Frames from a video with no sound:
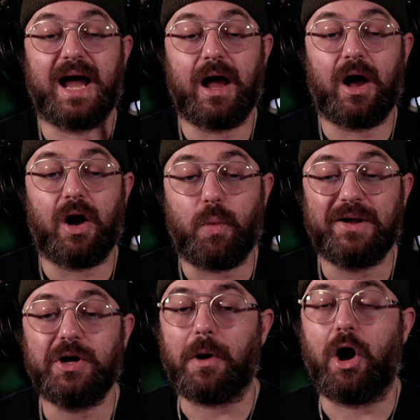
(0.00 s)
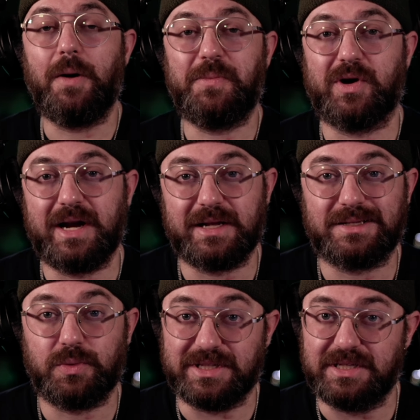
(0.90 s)
I wound up
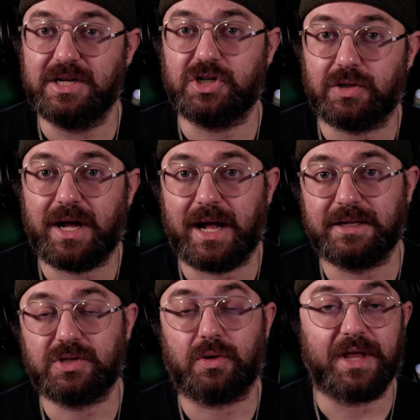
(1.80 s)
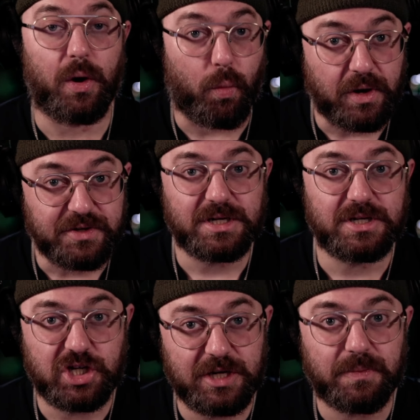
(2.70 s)
upgrading to a digital console that wasn't
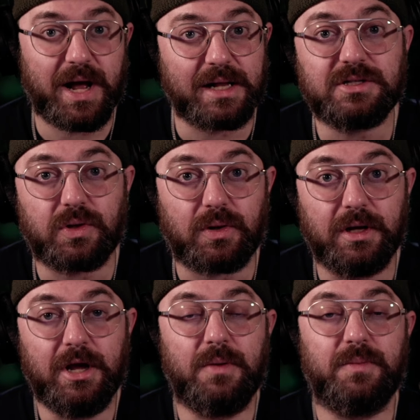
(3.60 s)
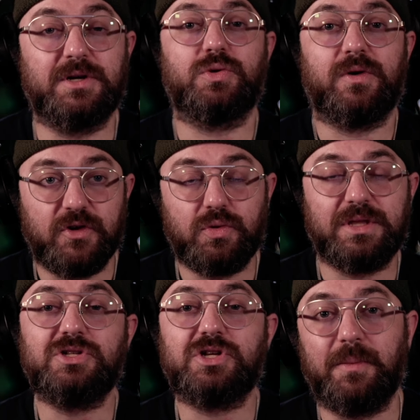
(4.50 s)
a cheap console because there were a few
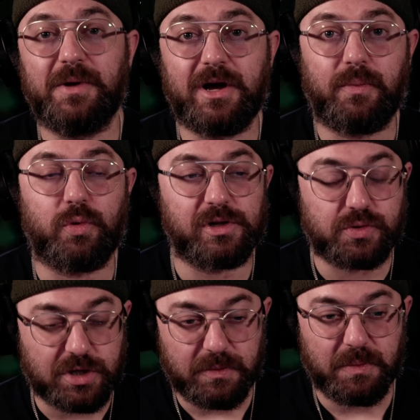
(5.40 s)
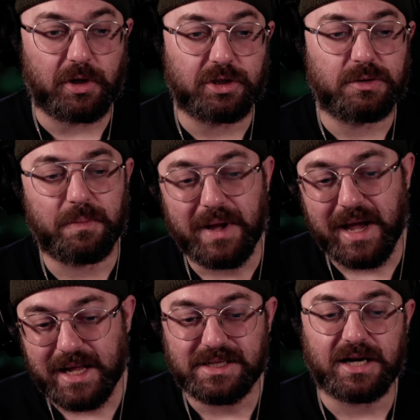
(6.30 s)
things coming up where there was going to be multiple
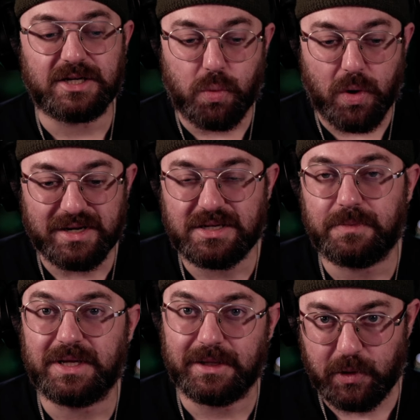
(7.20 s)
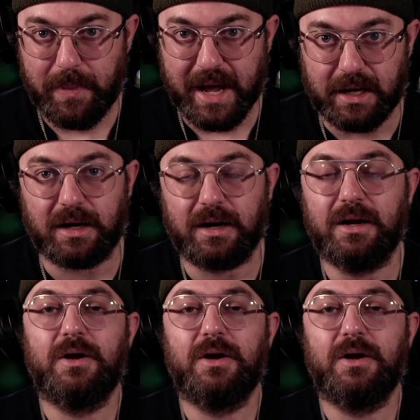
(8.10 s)
bands, and I just wanted something a little better.